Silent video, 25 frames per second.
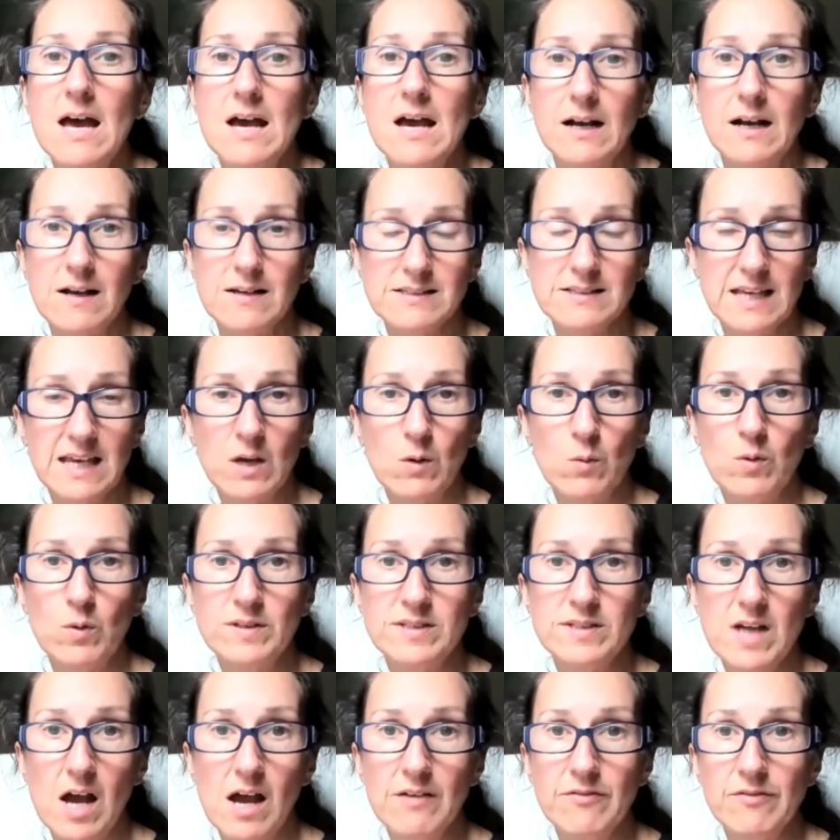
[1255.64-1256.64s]
because it will
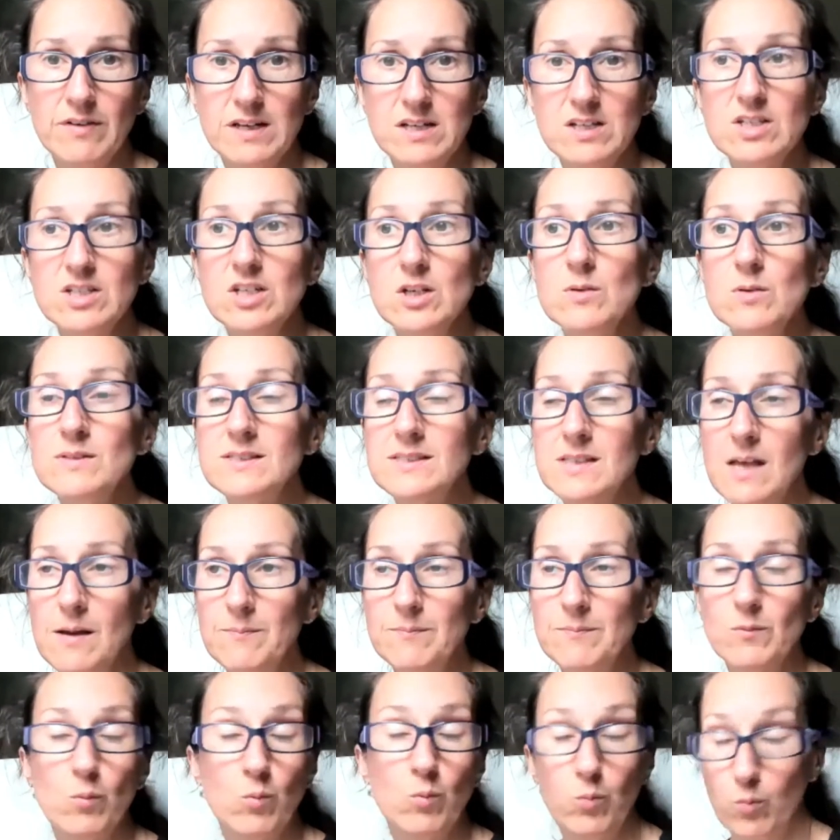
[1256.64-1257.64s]
dive into
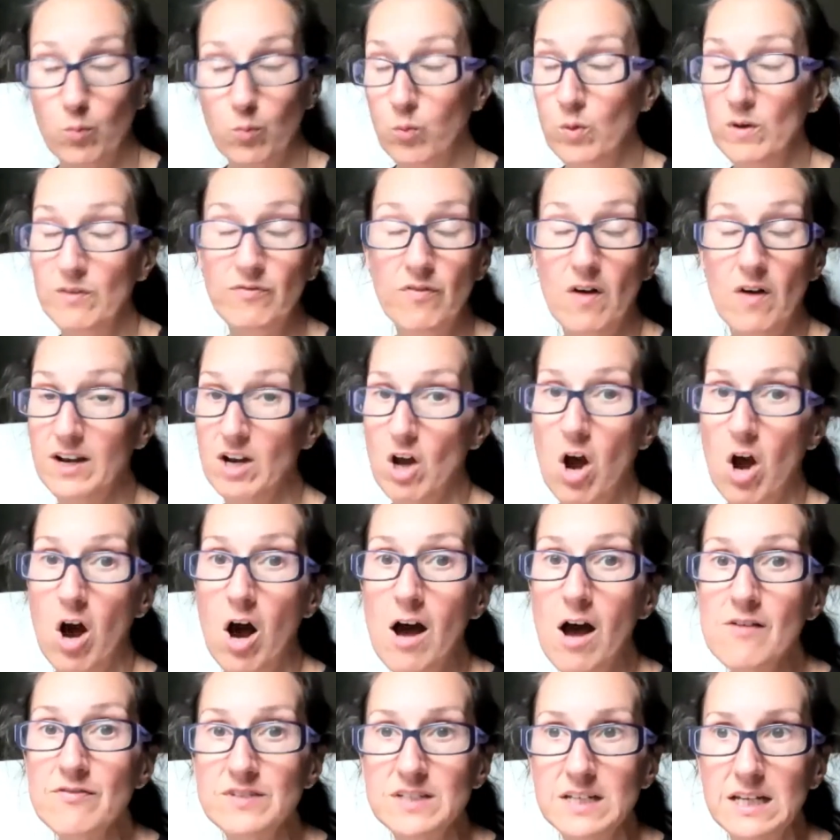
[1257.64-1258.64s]
some. We find
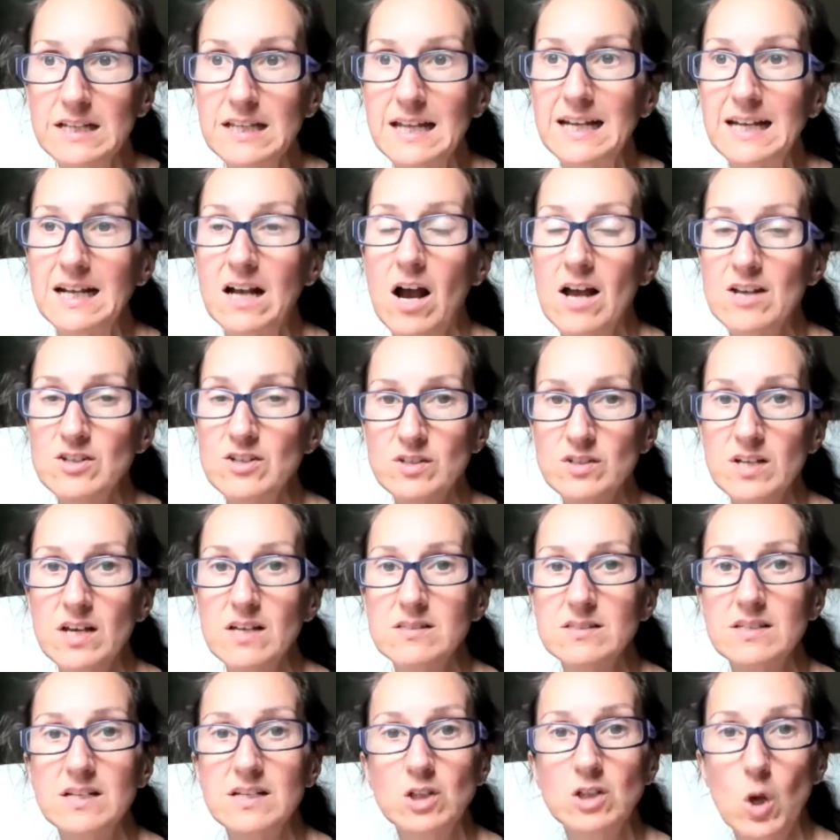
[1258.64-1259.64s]
often that guys are
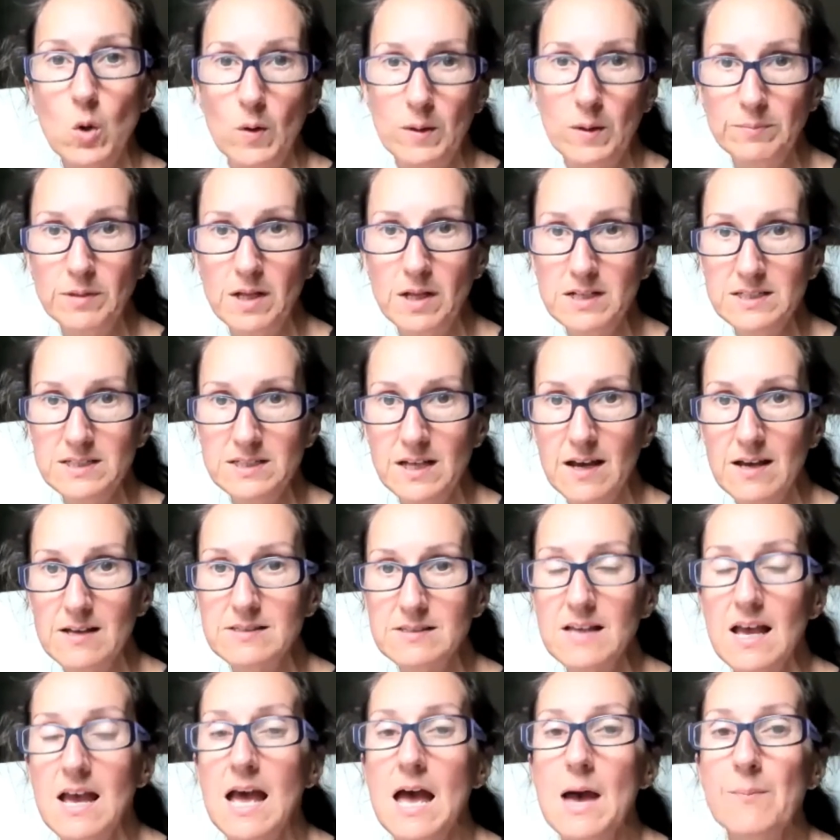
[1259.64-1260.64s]
testing low on blood
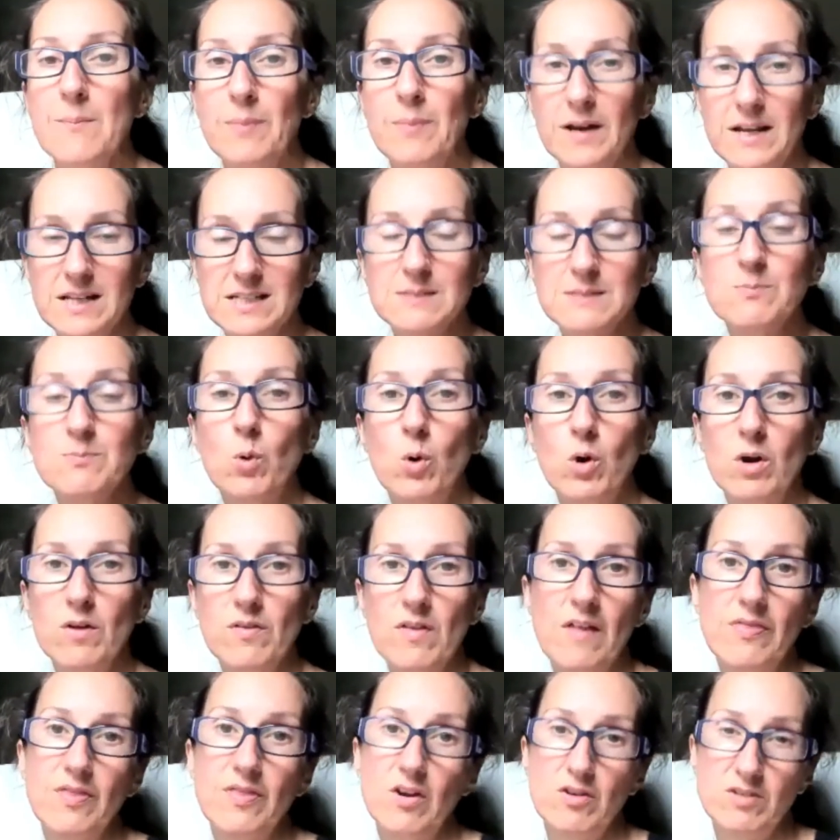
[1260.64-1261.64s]
tests, but it's more
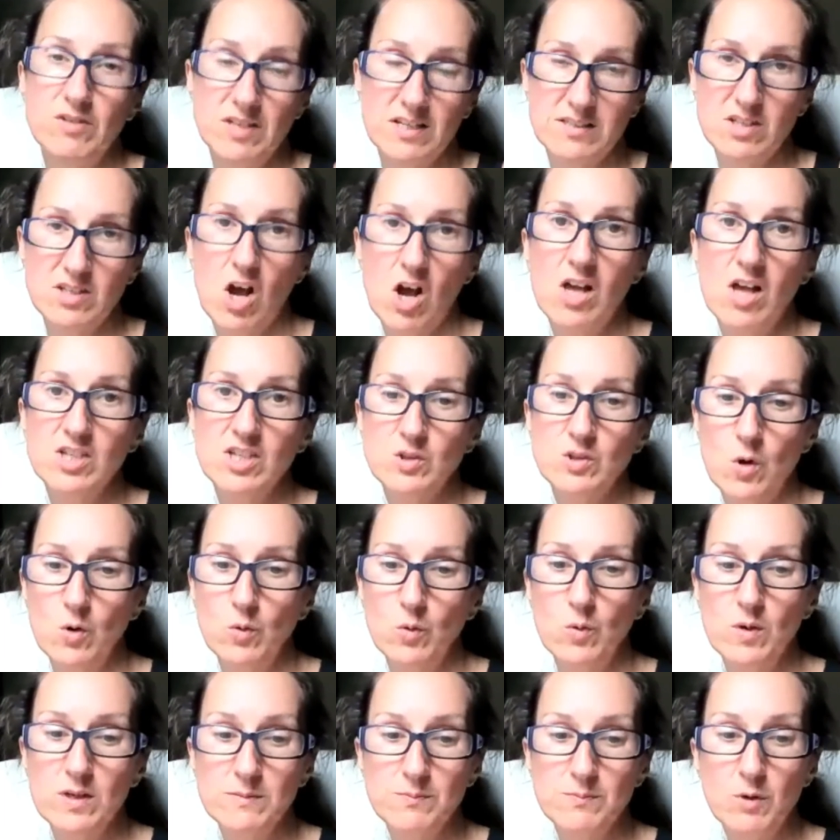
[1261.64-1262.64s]
that their testosterone
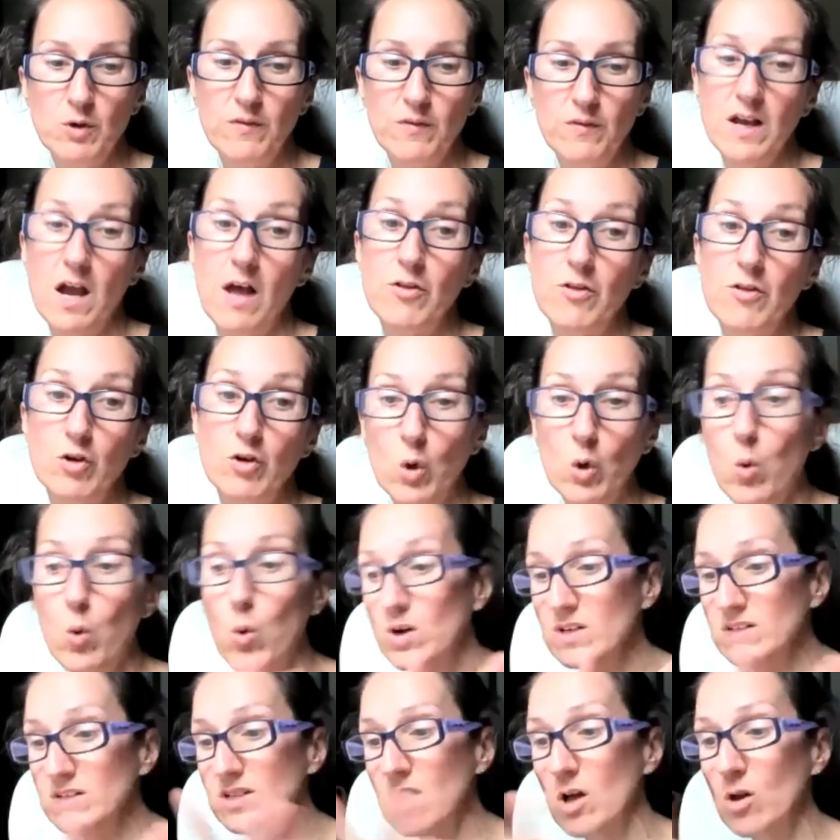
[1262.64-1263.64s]
was moving either to
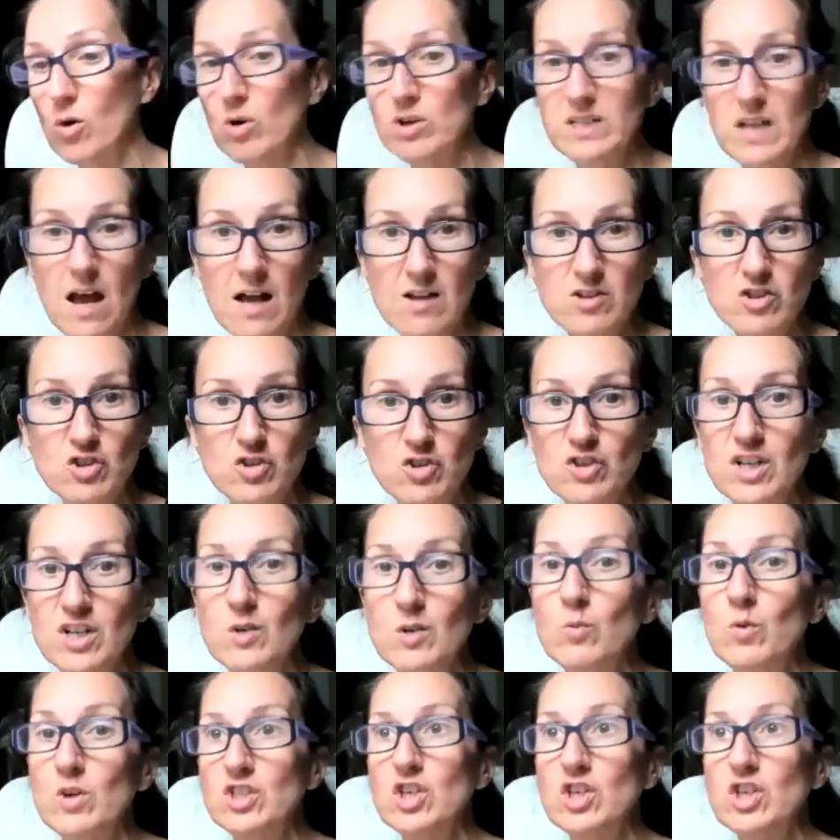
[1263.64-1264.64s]
cortisol or to
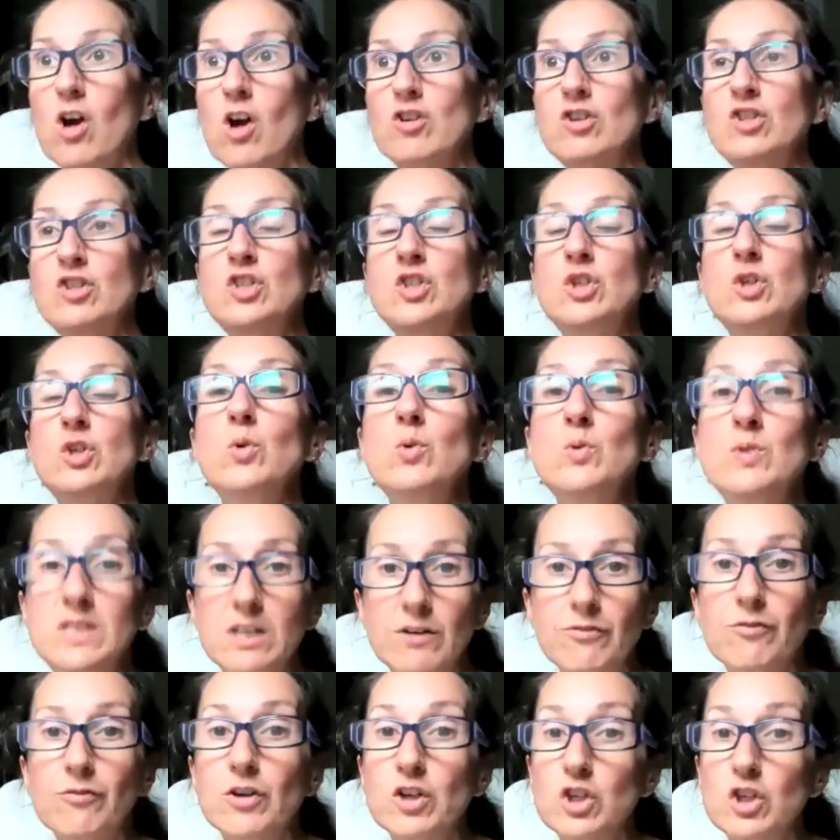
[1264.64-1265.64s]
estrogen, which two
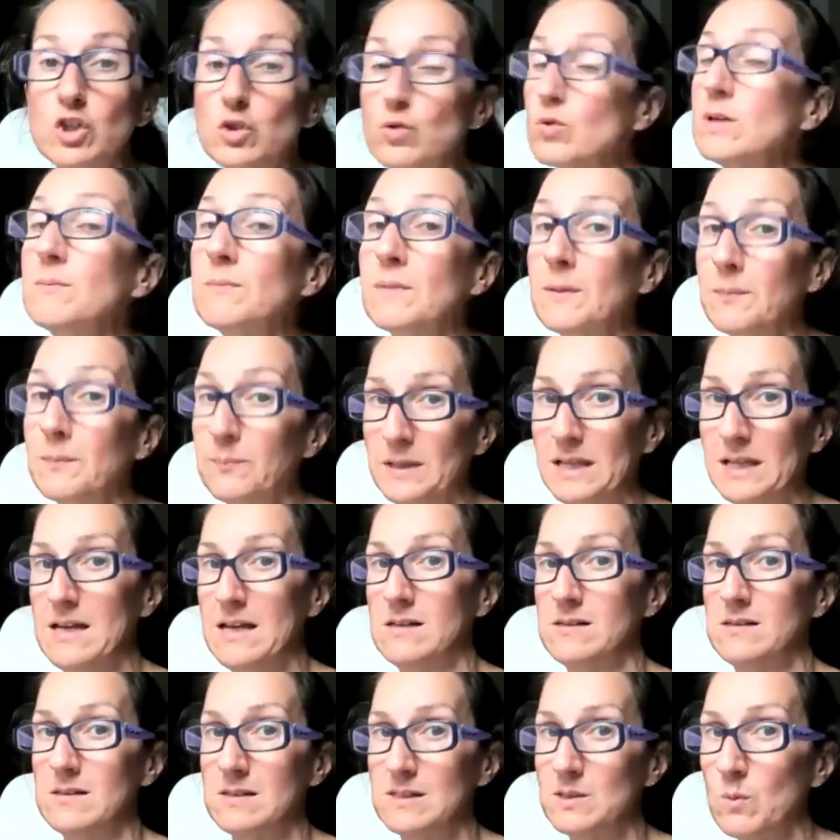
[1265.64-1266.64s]
different treatment
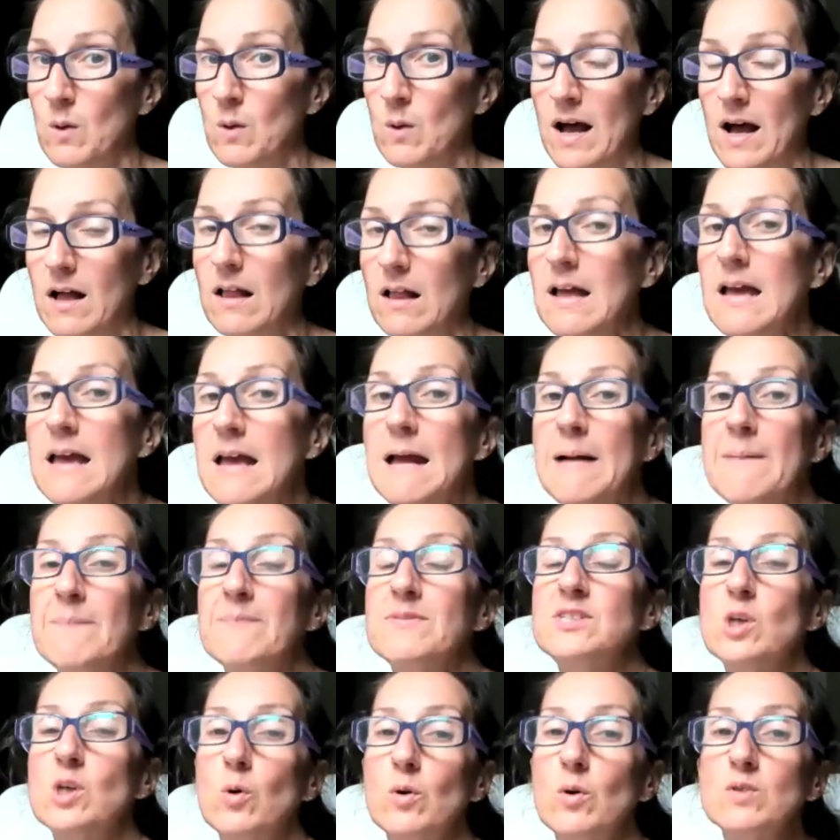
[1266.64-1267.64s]
plans as well.
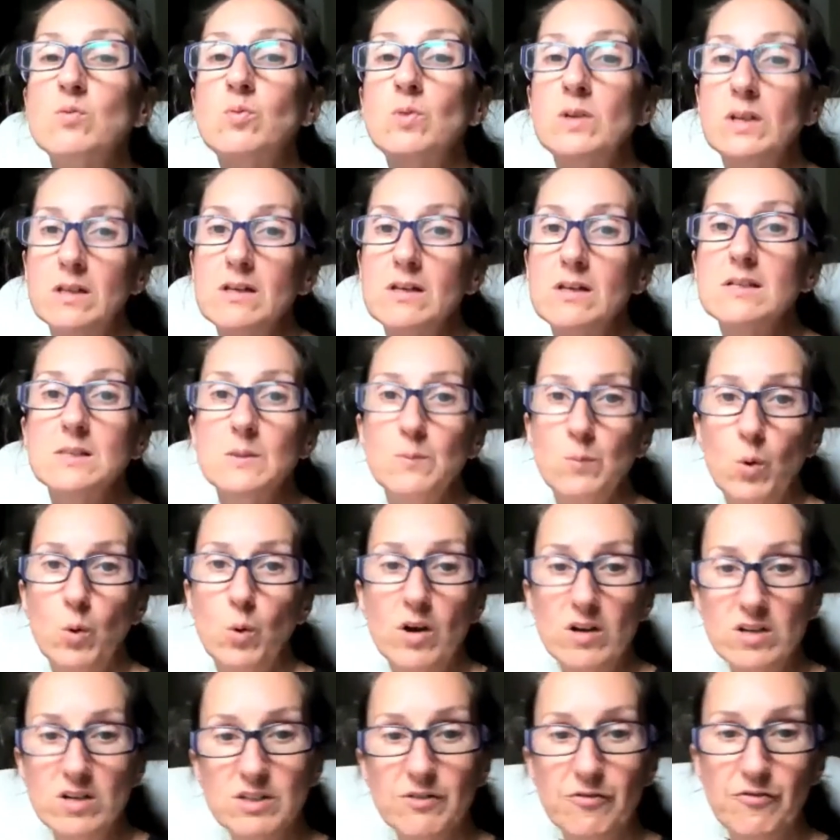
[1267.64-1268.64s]
So it really is
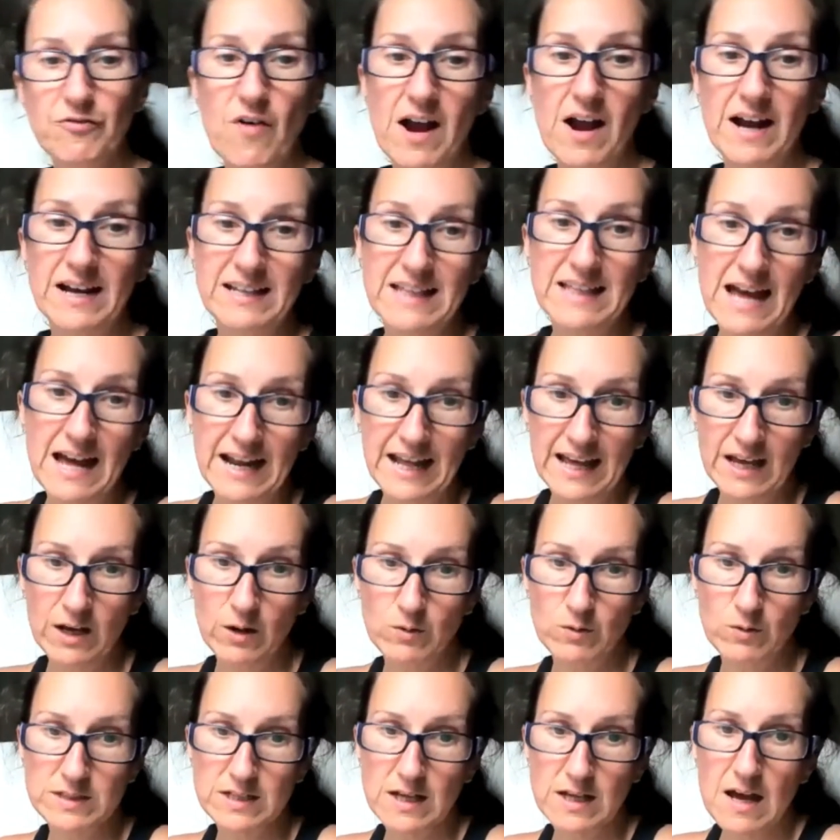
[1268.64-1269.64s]
important to find that
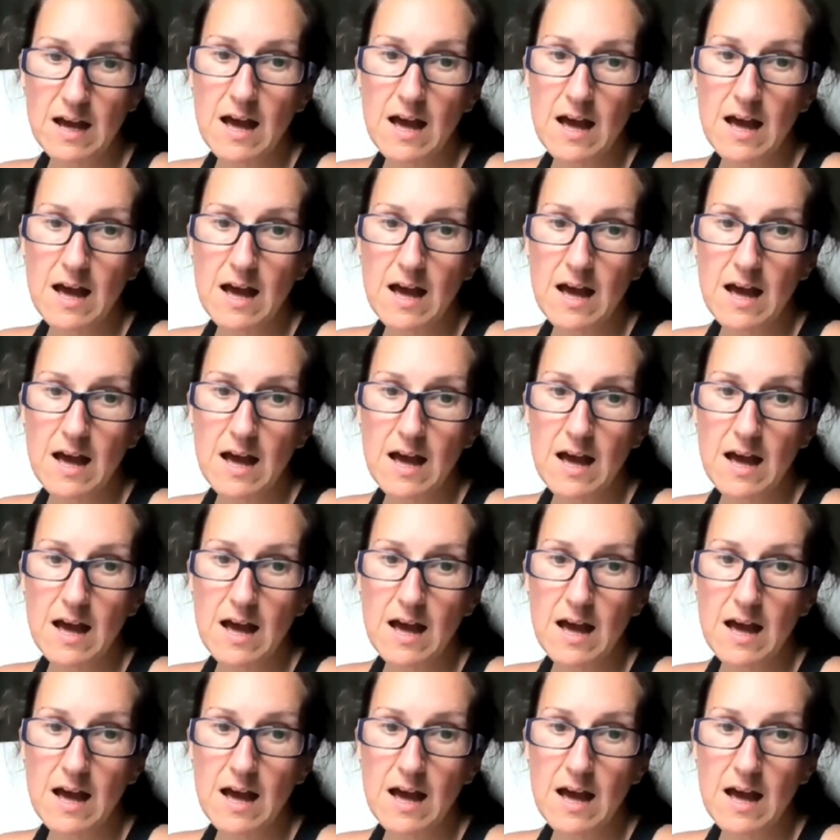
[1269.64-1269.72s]
out.